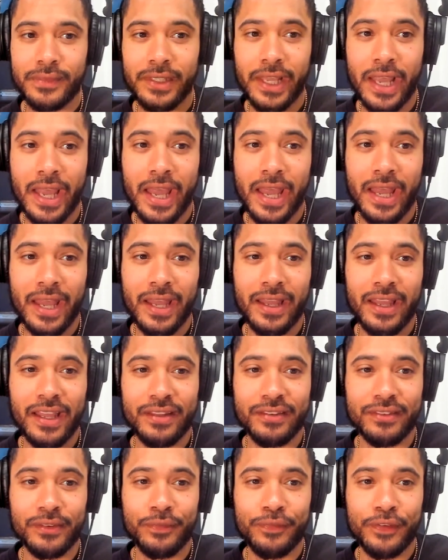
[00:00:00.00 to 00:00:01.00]
Yeah,
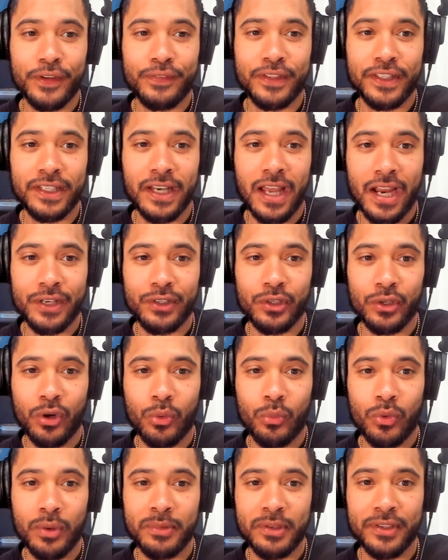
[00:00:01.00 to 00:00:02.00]
as a
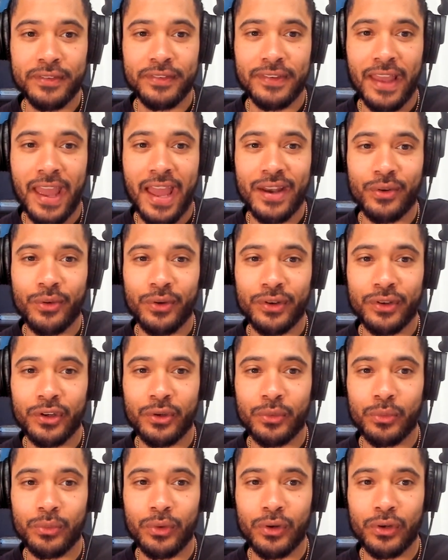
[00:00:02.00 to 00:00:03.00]
59-year-old woman sat on
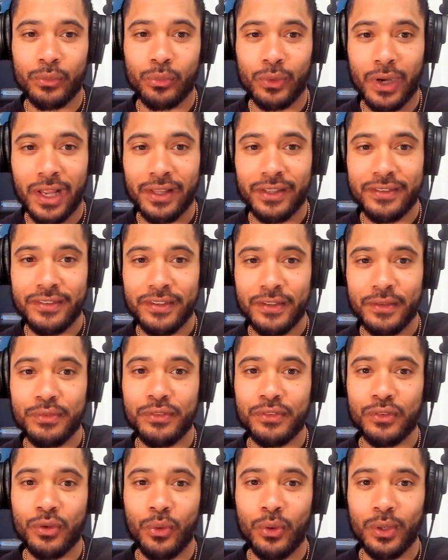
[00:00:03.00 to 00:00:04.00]
her
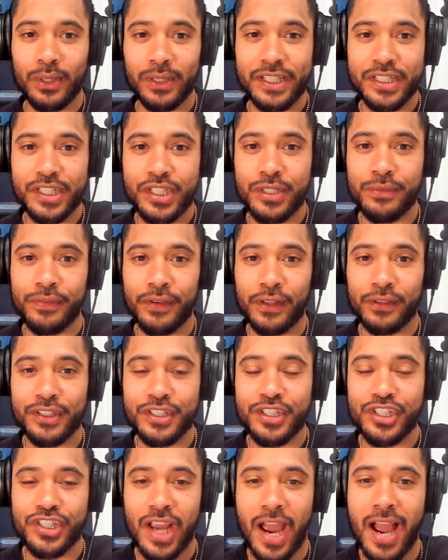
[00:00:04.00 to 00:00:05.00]
relative's toilet, she felt
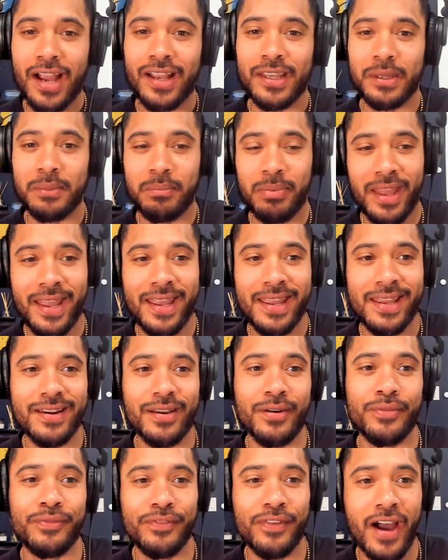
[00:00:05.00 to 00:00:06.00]
a shocking pain.
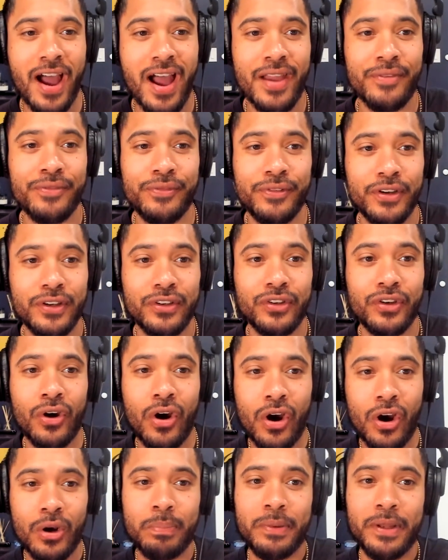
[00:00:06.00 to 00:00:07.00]
A 5-foot
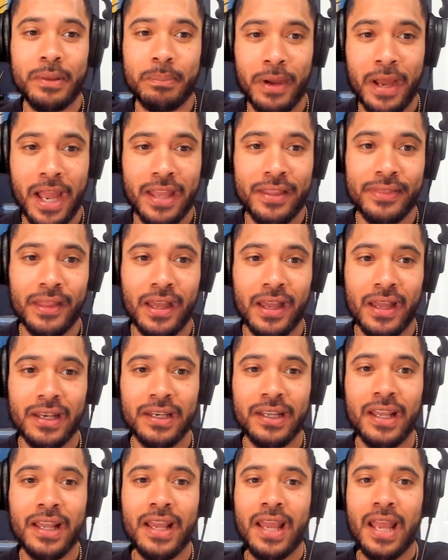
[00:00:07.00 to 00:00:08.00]
carpet
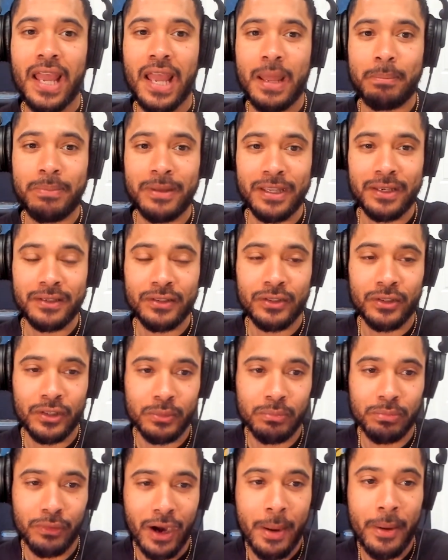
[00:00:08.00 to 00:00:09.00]
python had bitten
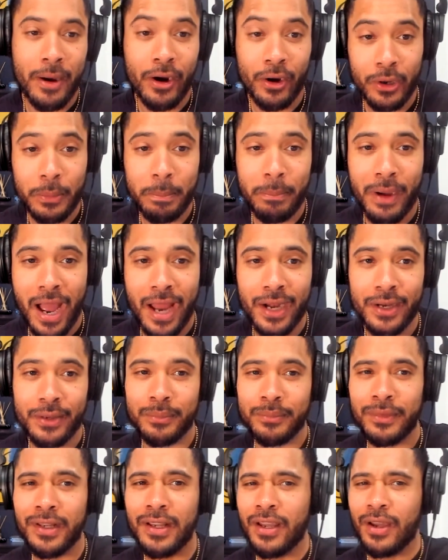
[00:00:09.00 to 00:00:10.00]
her
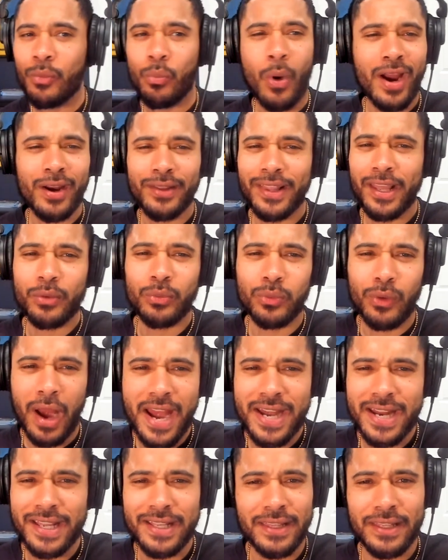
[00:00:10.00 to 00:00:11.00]
bottom. Why are they
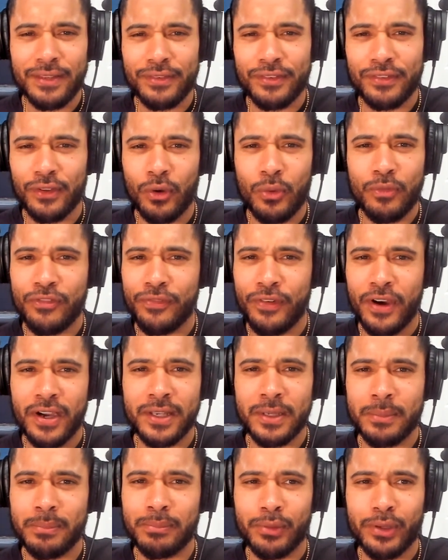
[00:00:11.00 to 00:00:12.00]
writing this so
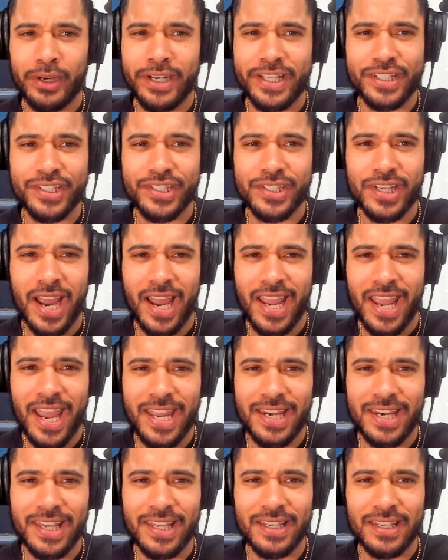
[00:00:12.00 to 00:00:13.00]
fucking British? I
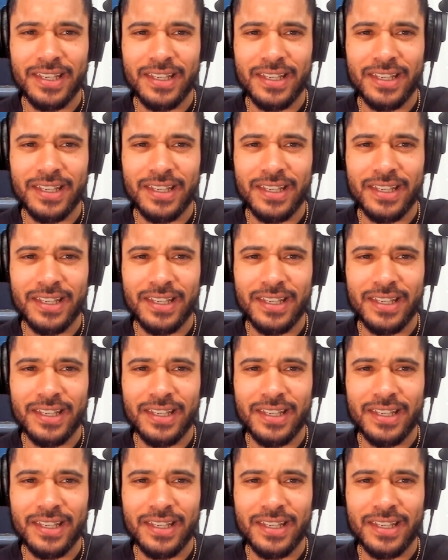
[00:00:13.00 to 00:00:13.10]
hate it.